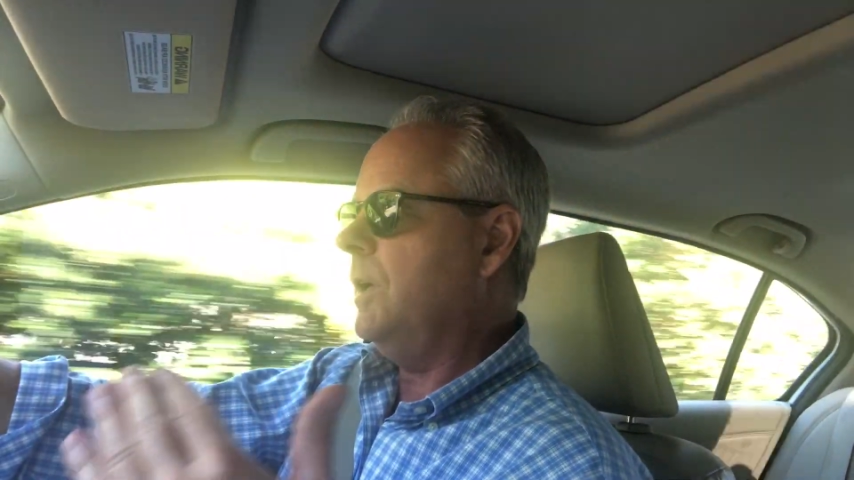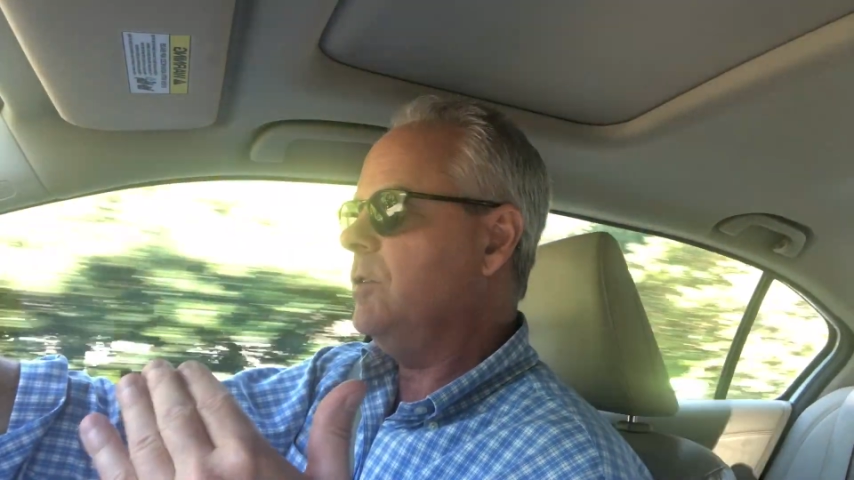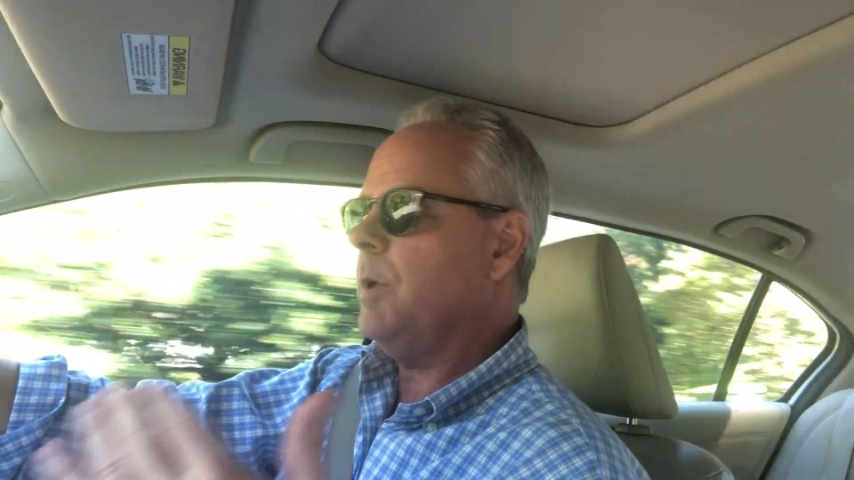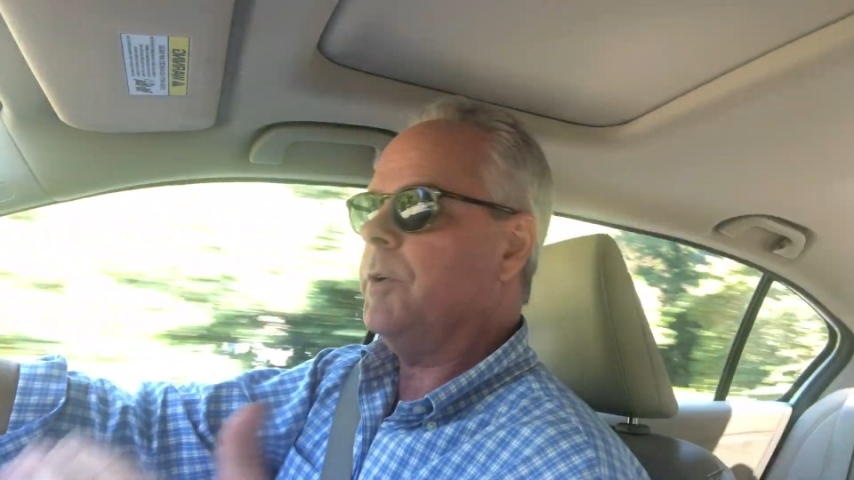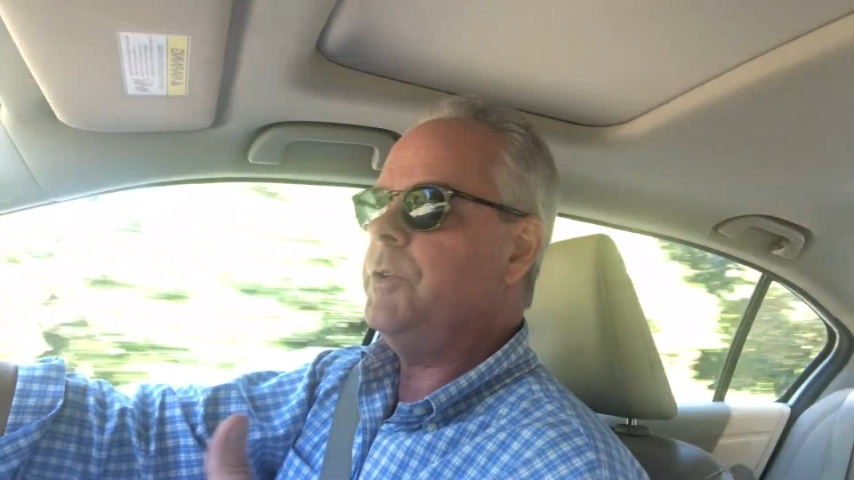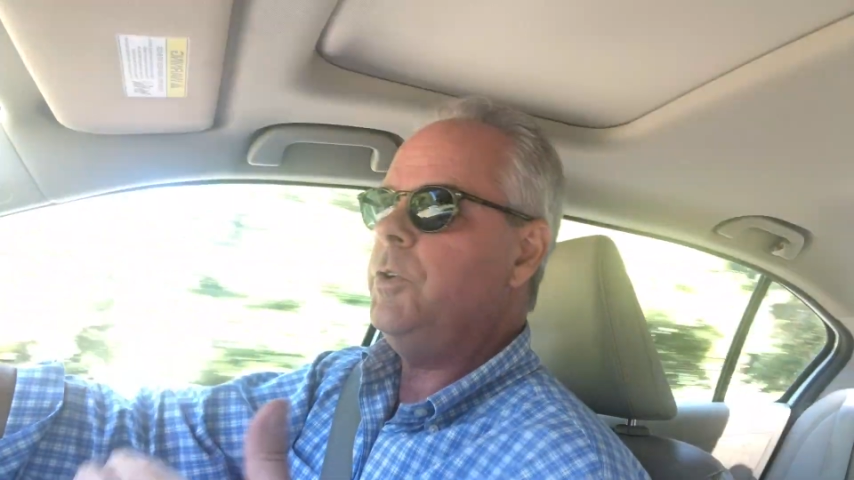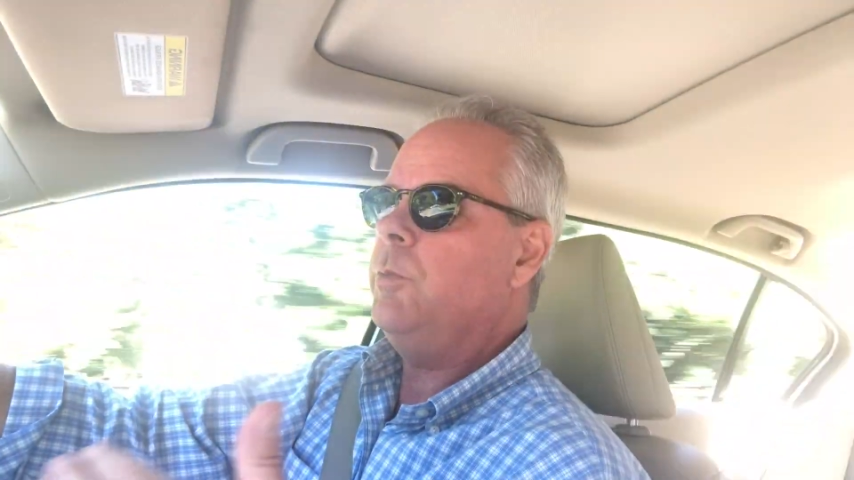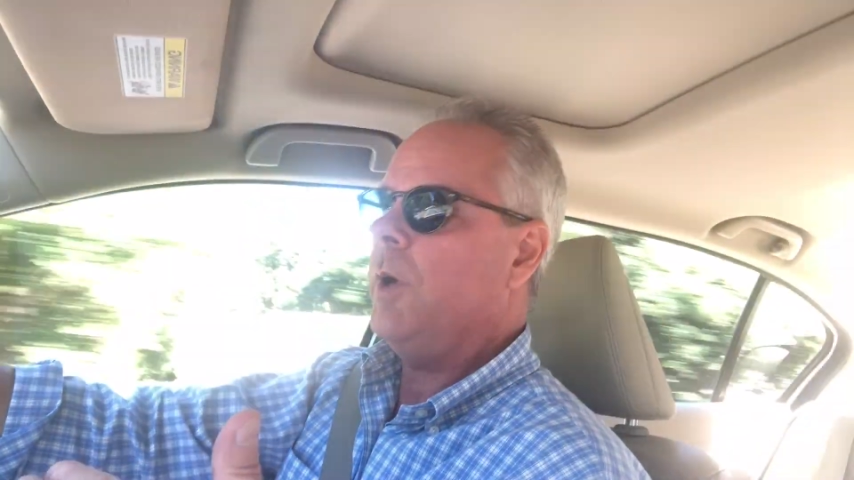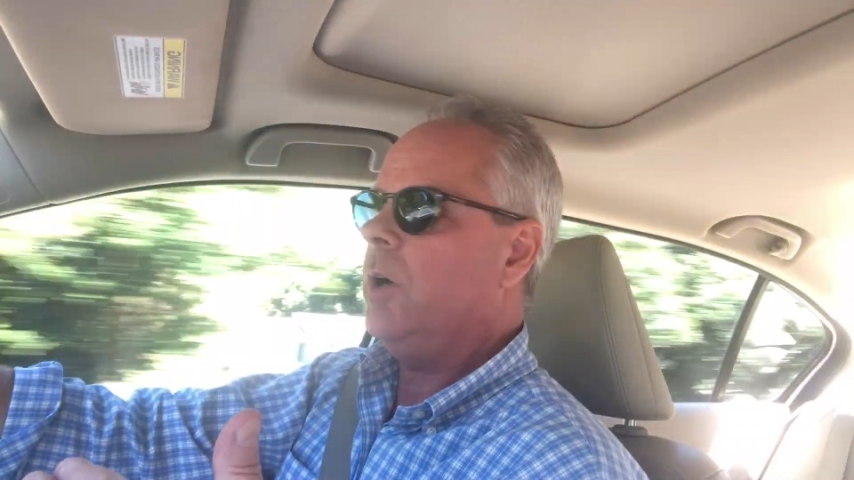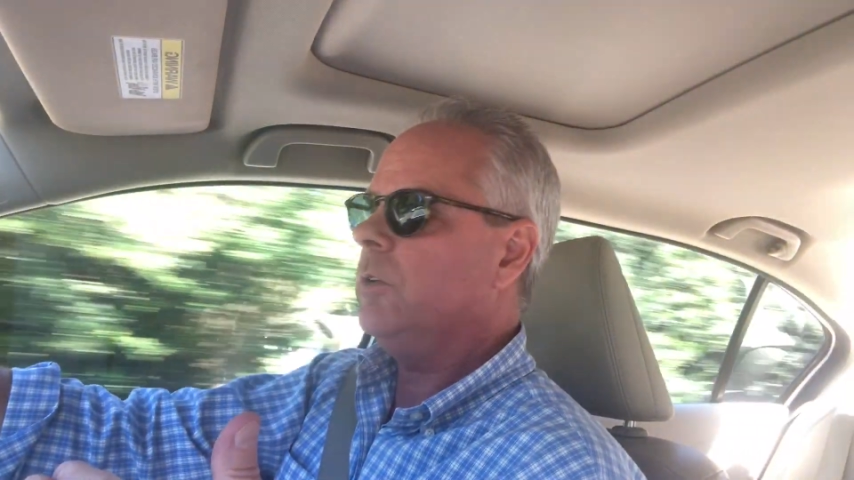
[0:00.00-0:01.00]
is about 2
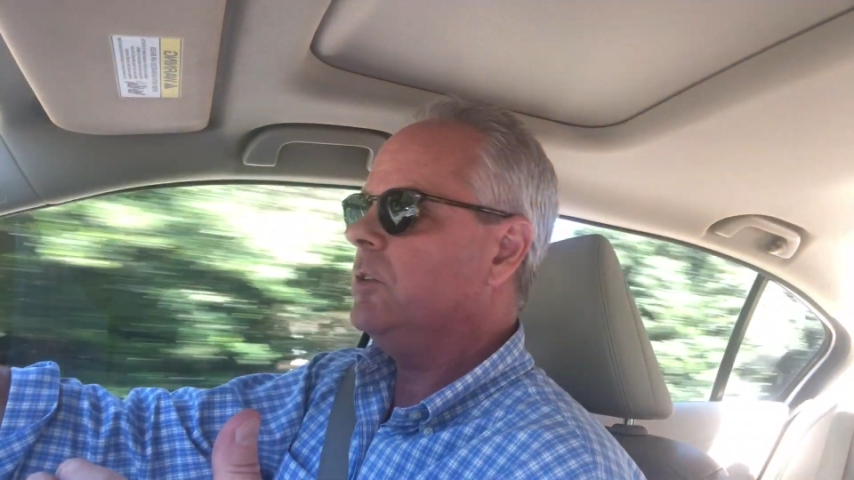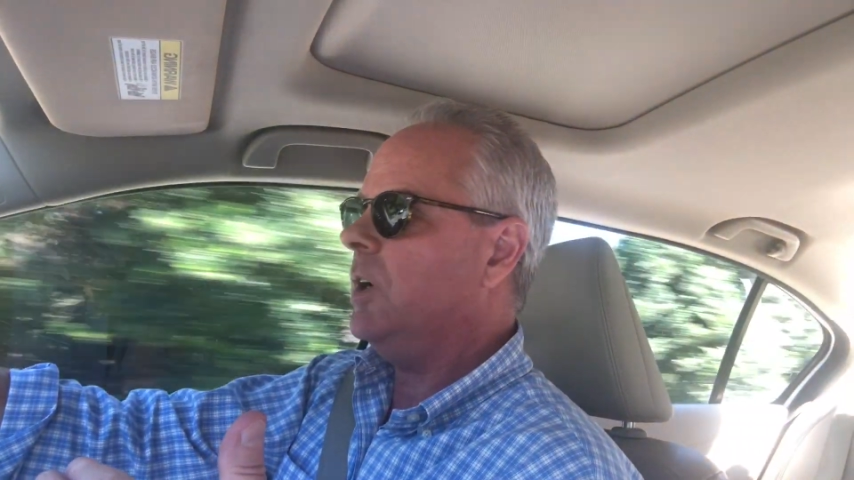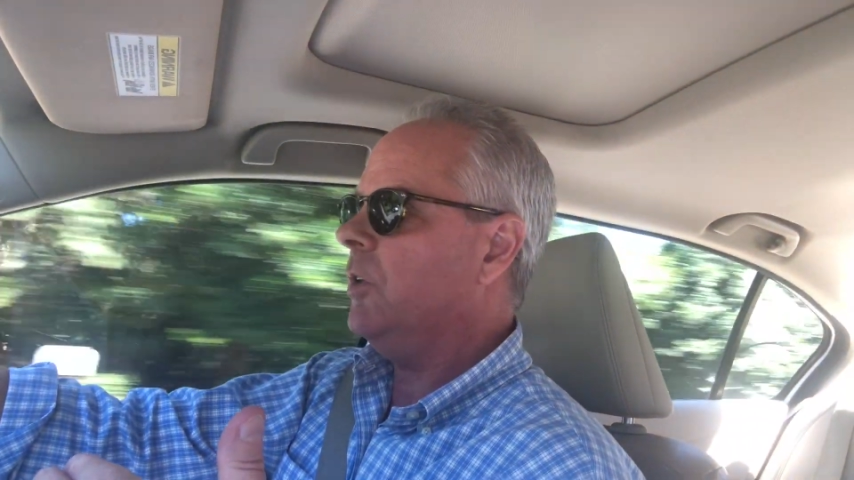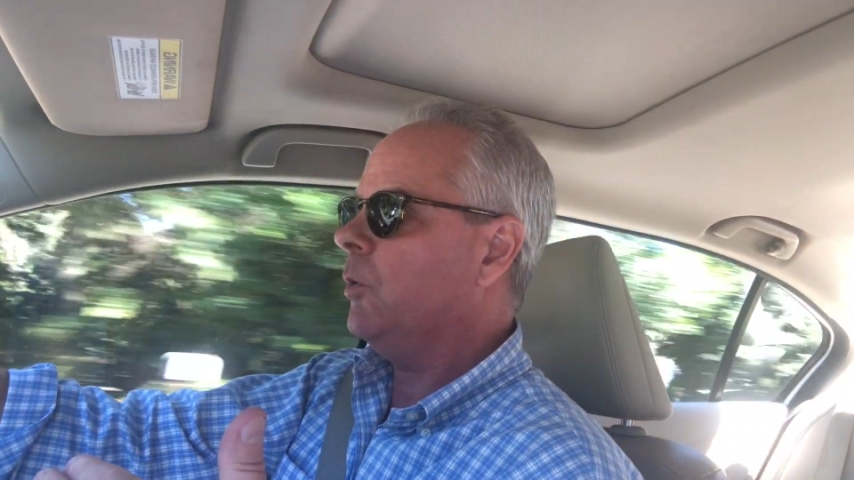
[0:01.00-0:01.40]
miles down the